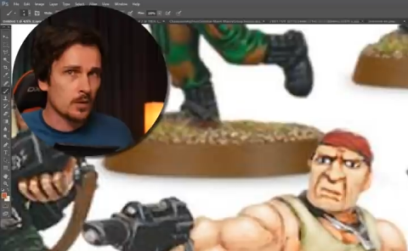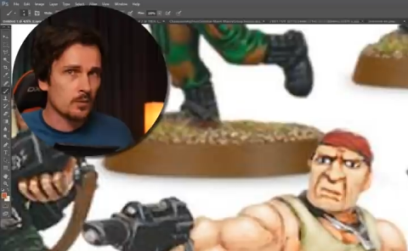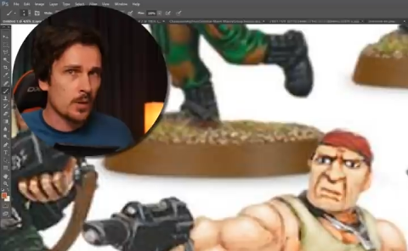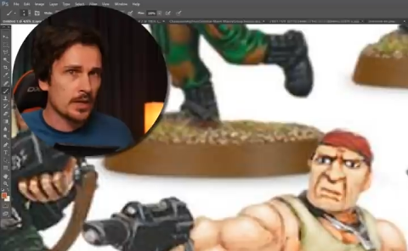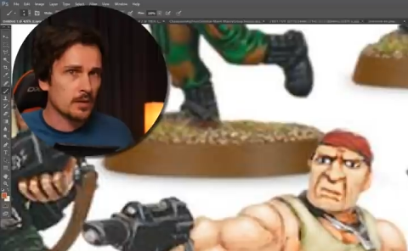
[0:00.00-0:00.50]
Speaker 1: lot
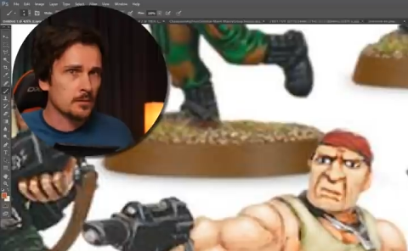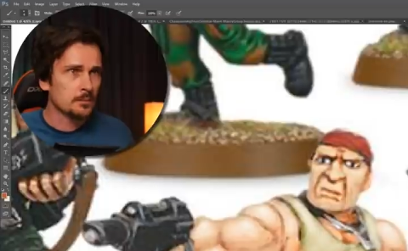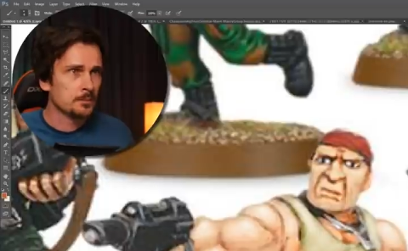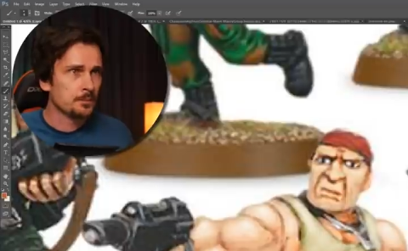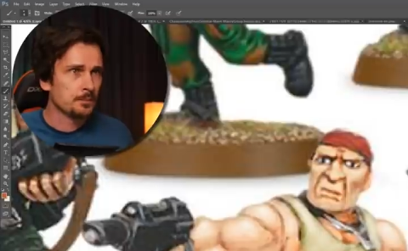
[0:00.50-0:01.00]
wider
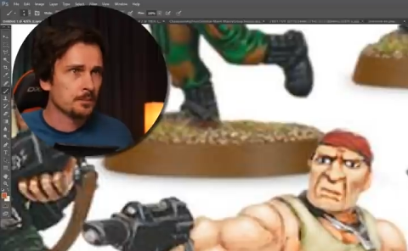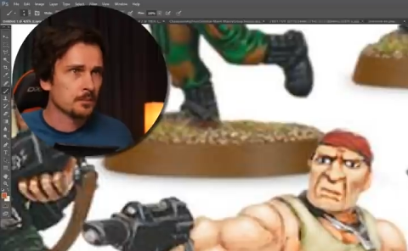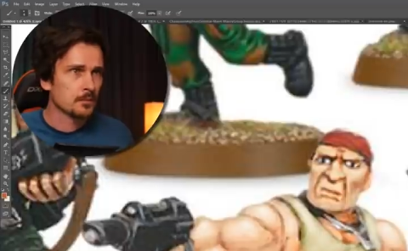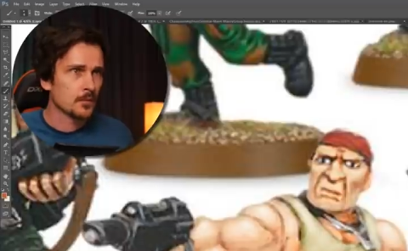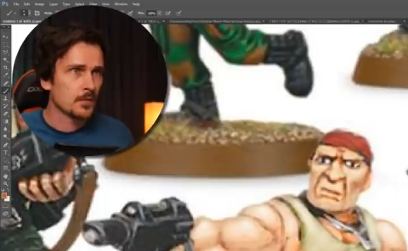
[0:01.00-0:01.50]

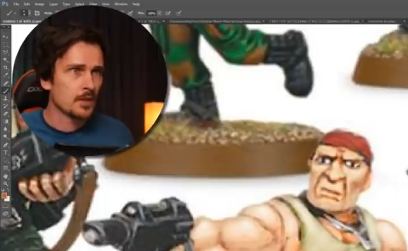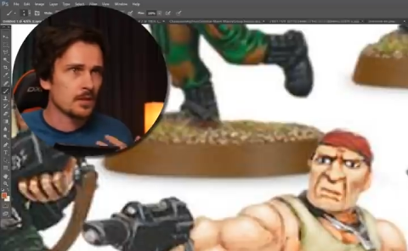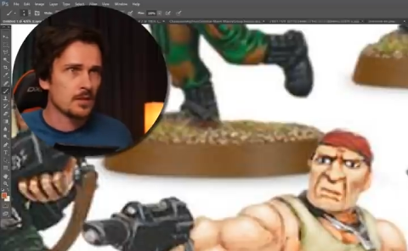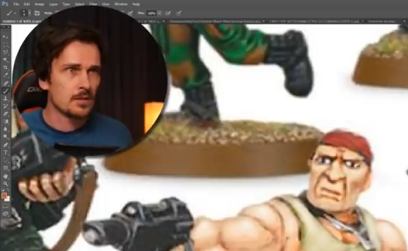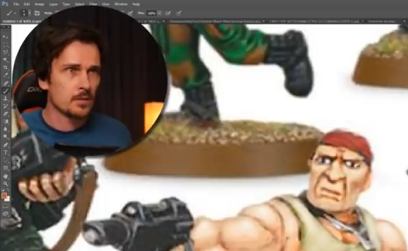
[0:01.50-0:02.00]
and
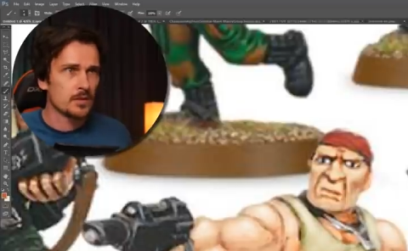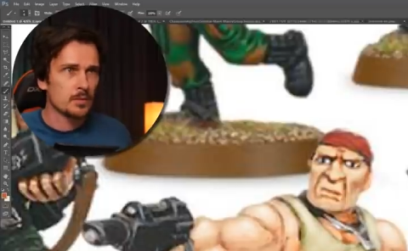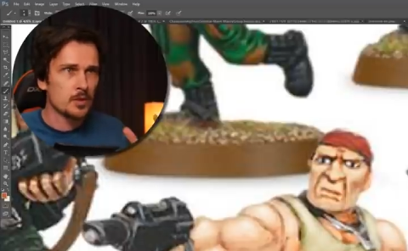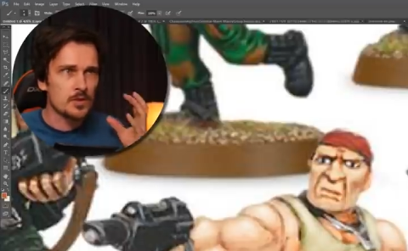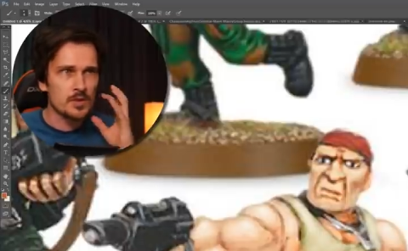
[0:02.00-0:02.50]
here it looks a
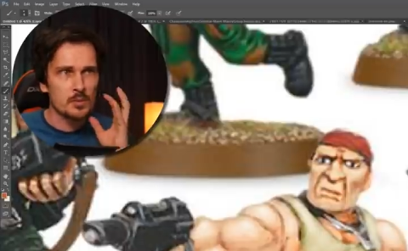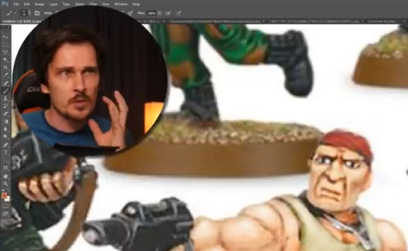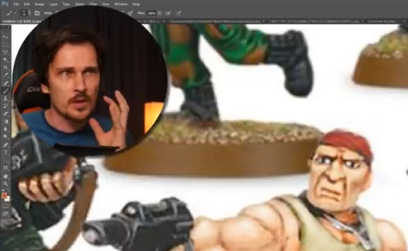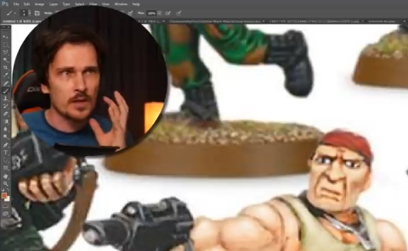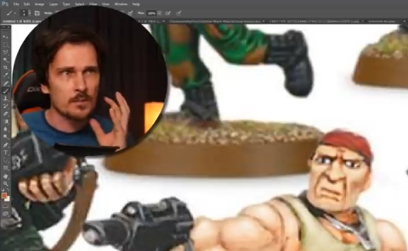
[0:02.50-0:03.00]
bit slimmer
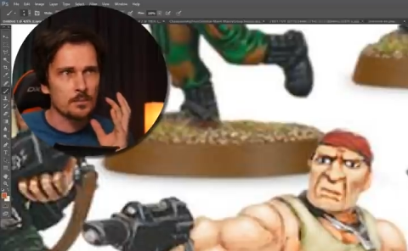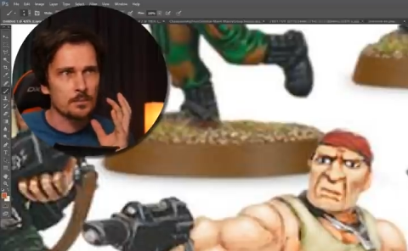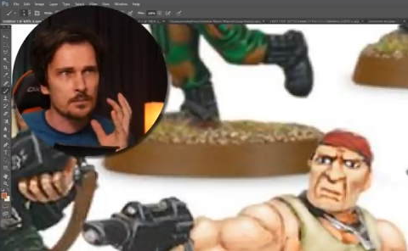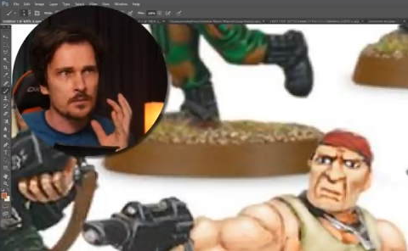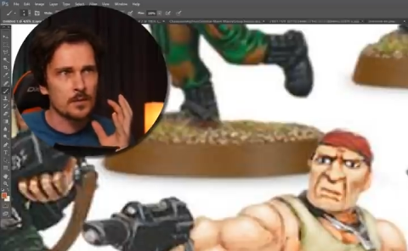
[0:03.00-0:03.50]
again.
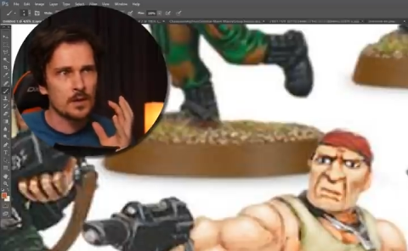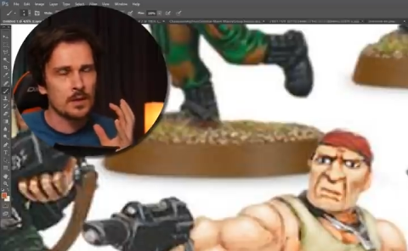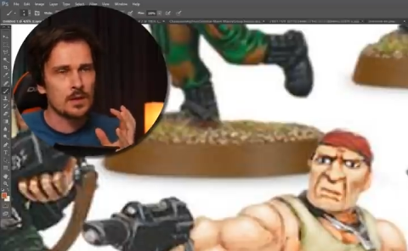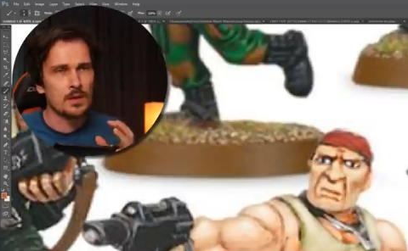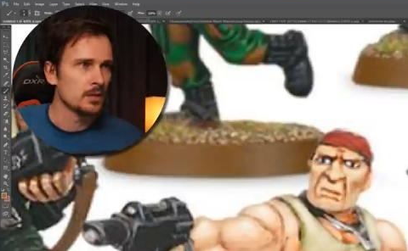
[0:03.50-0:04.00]

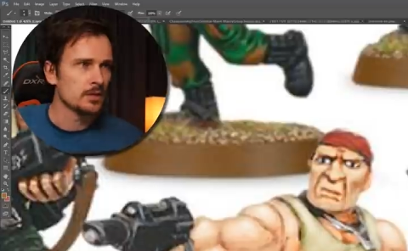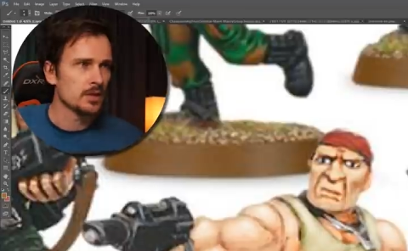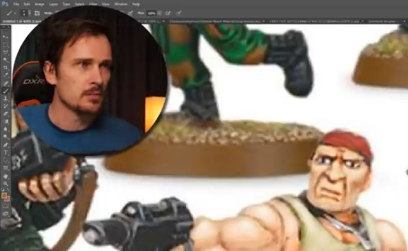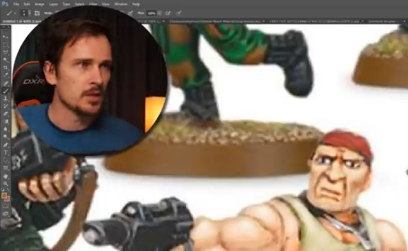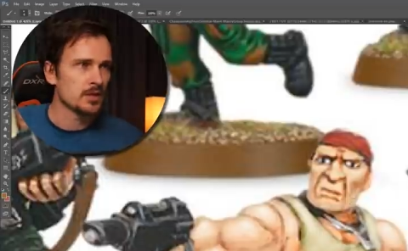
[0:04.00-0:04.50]
Using
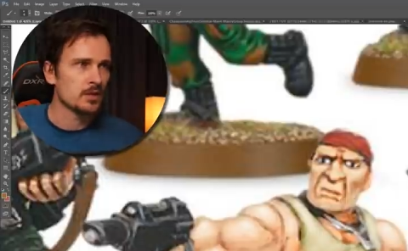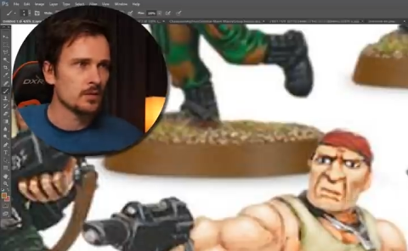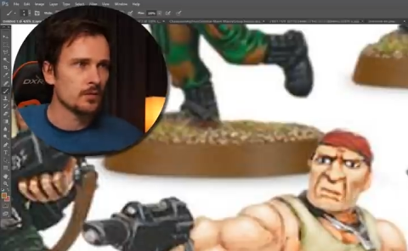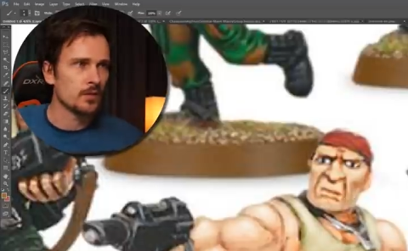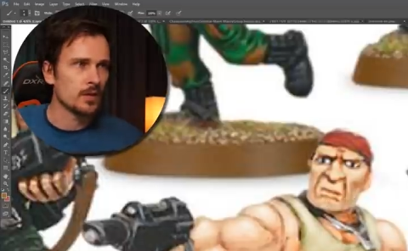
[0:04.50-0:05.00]
a mix
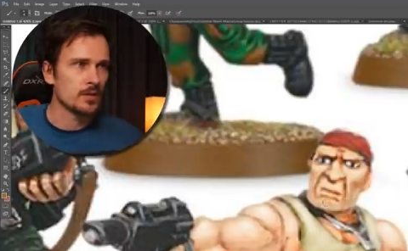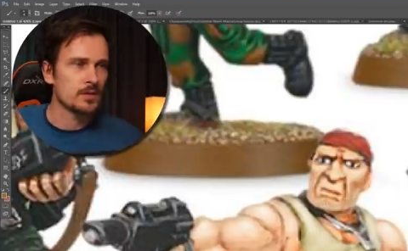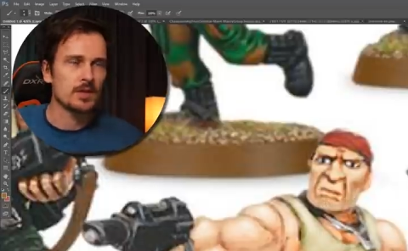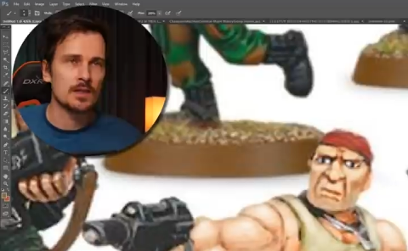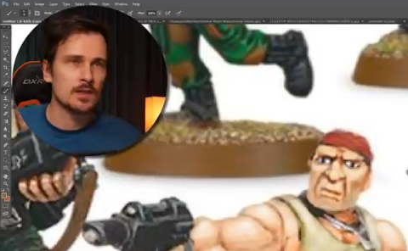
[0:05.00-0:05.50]
of uh,
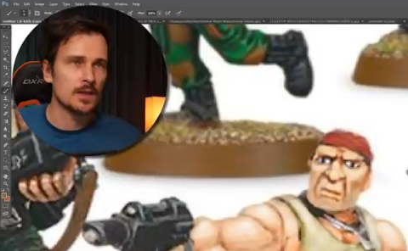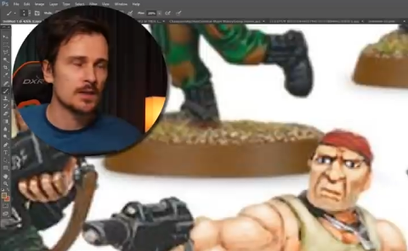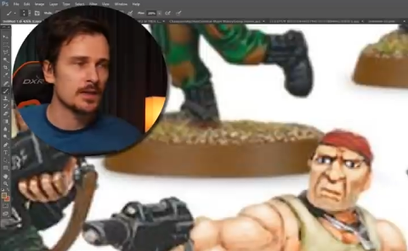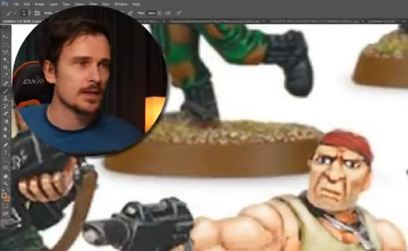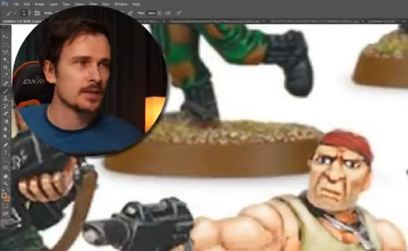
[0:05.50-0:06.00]
skin
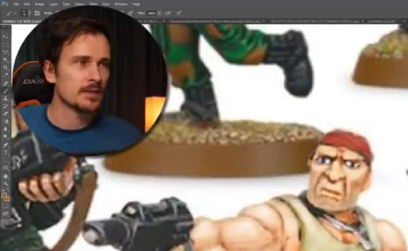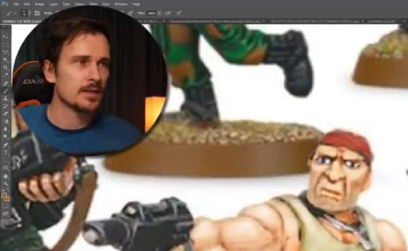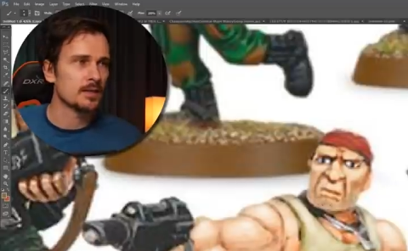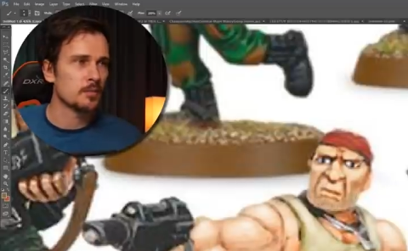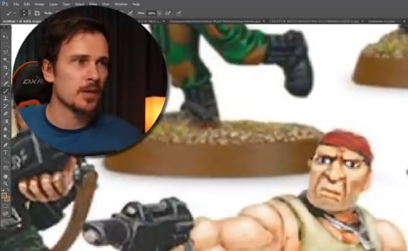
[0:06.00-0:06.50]
color and,
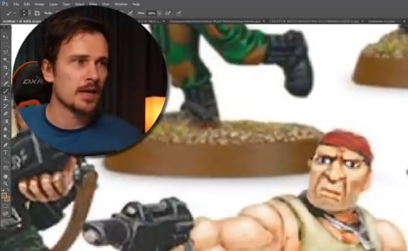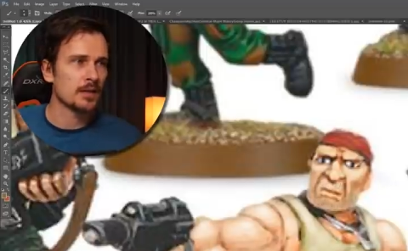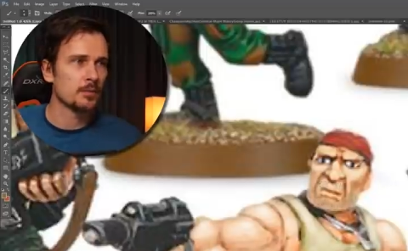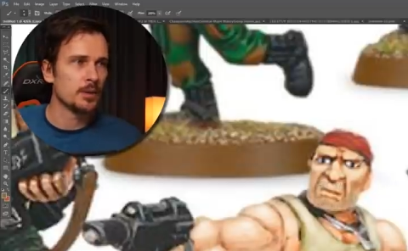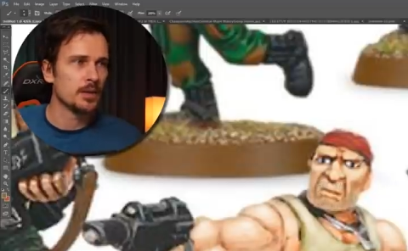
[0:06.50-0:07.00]
and the
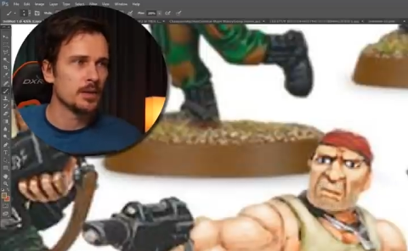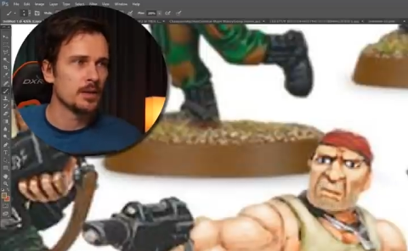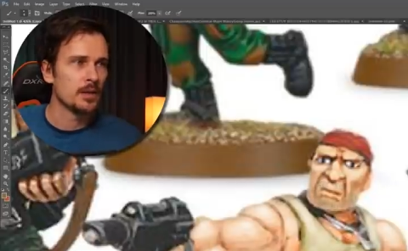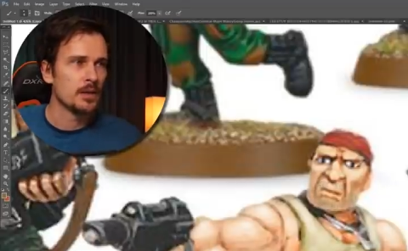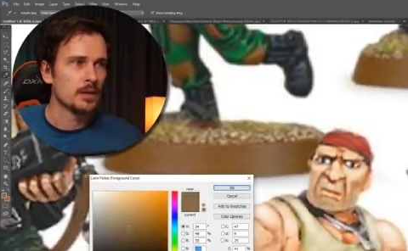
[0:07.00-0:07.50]
black, we